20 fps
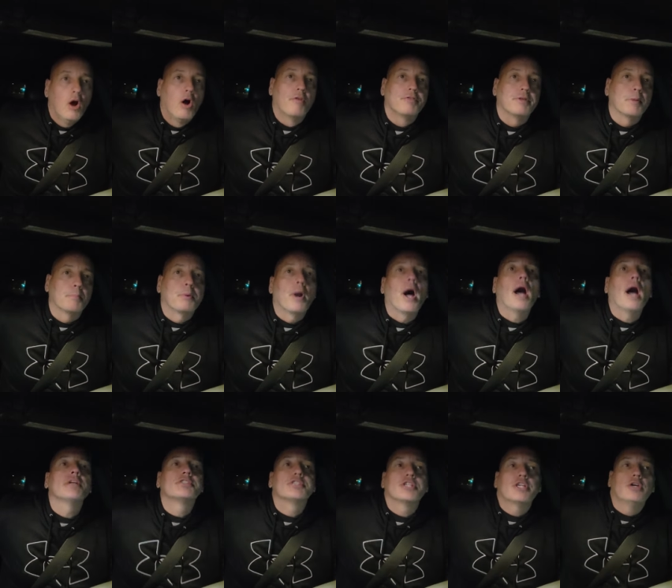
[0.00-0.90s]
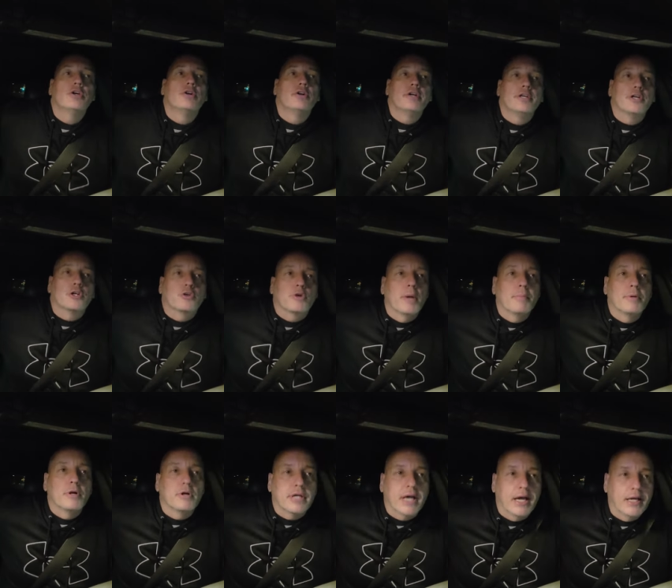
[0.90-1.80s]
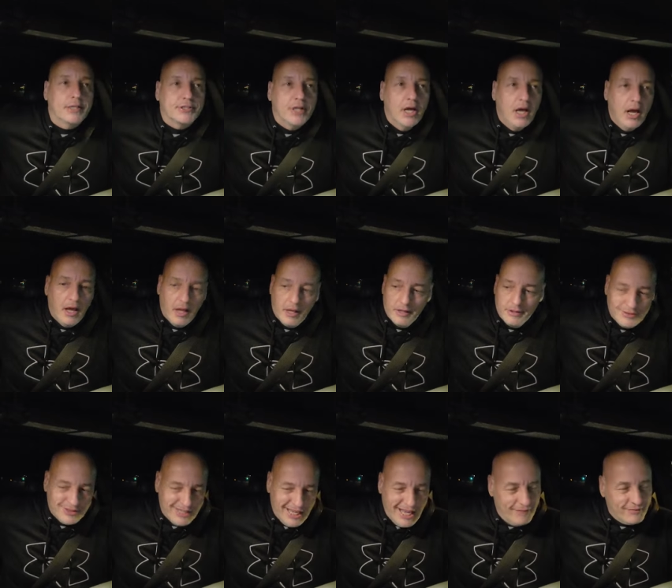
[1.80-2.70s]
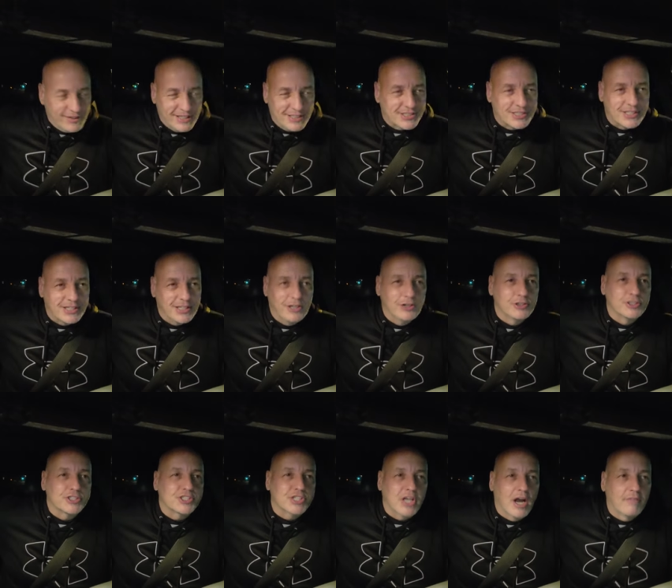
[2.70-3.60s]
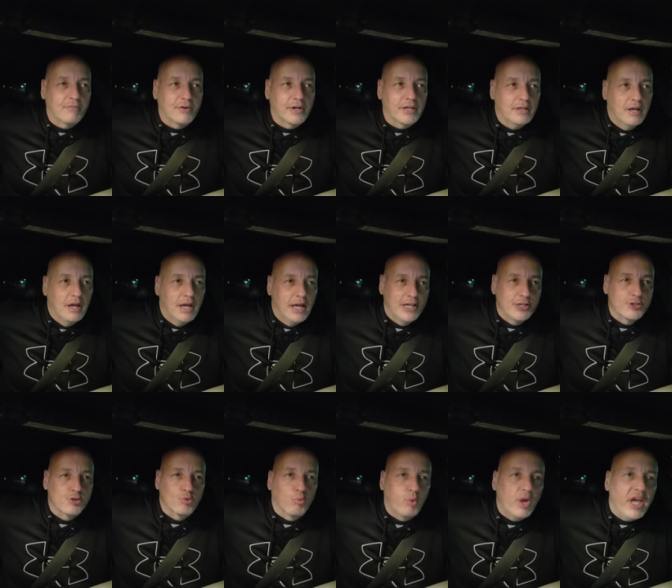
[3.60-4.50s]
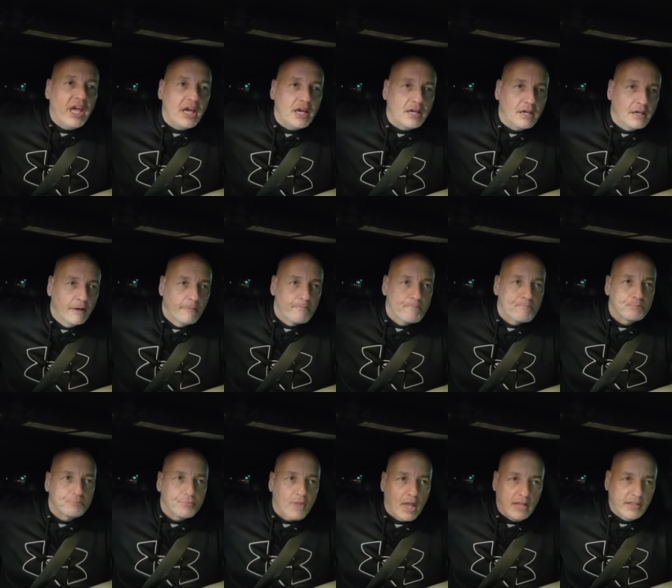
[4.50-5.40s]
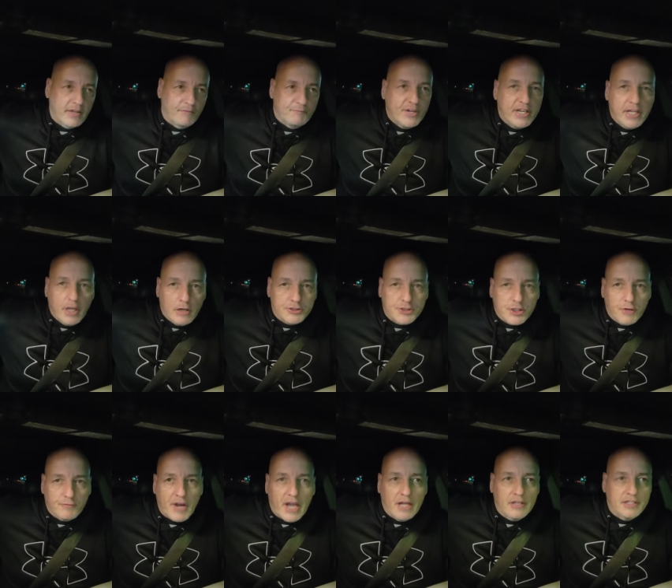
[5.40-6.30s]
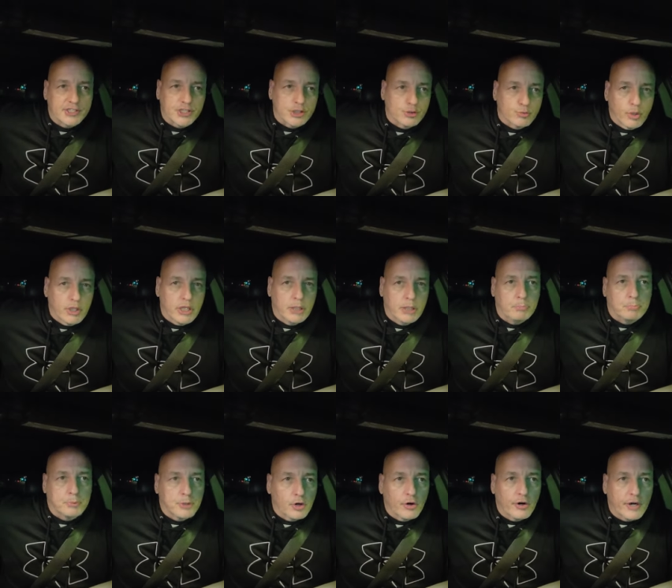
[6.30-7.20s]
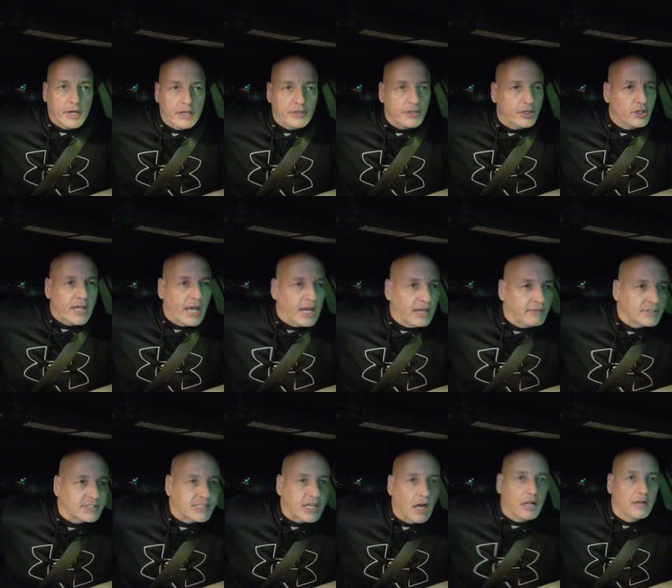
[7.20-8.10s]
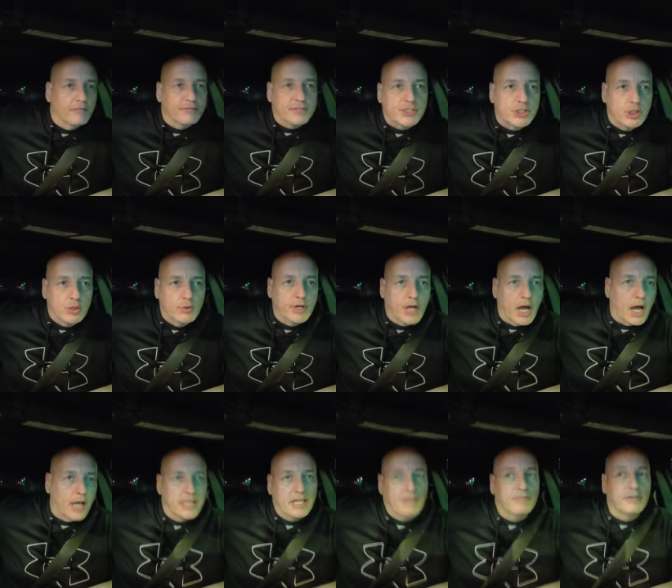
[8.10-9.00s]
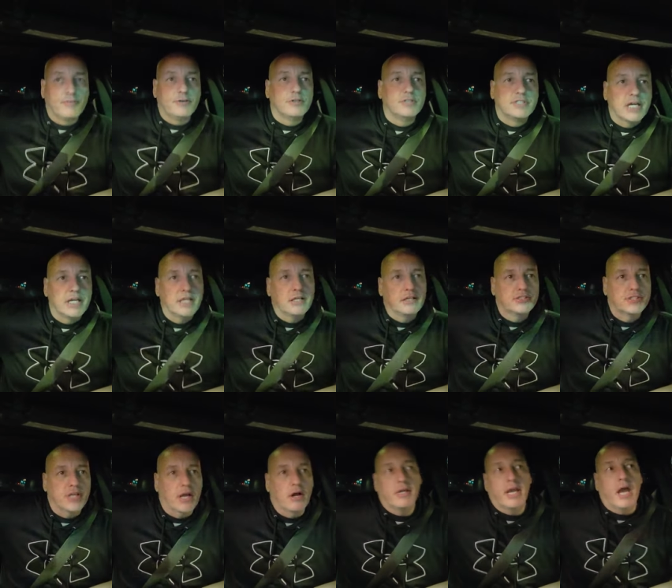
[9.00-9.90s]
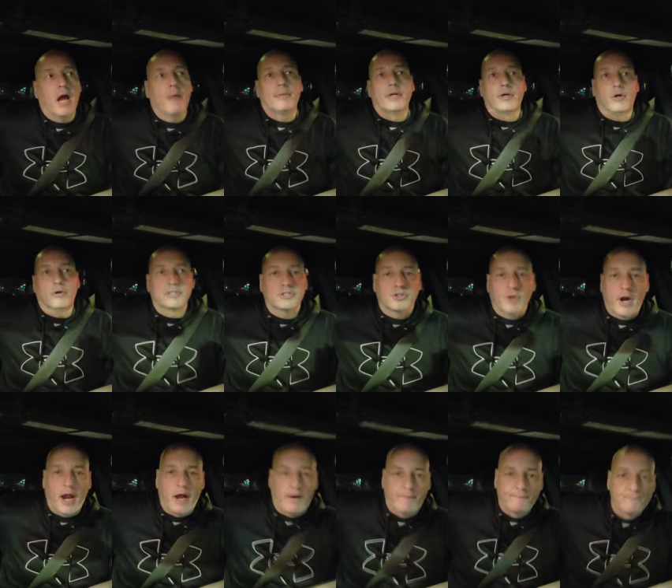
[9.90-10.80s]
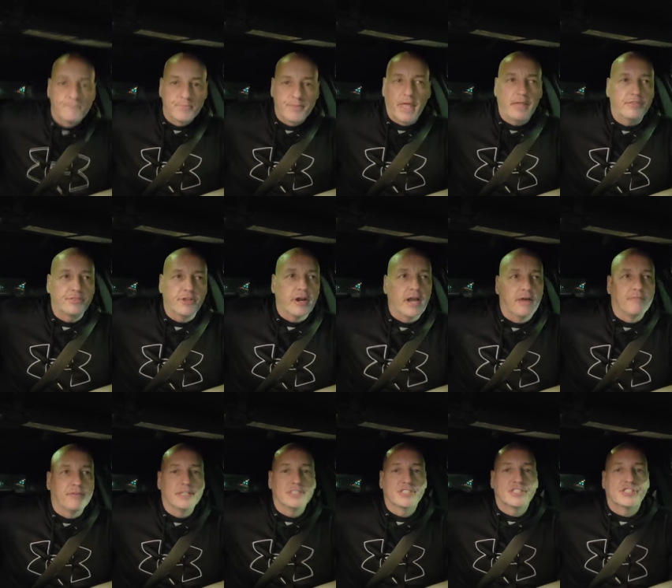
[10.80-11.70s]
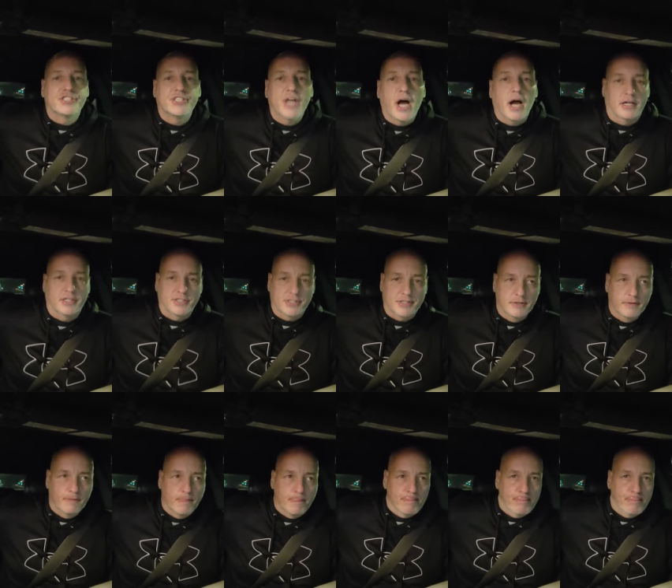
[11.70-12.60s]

Or if the prosecutor in your criminal case, the evidence that you're discovering is weak and the video surveillance is really blurry and you can't even tell if it's you or not, even if you did it, you say, okay, I'm going to go to trial. Their evidence sucks.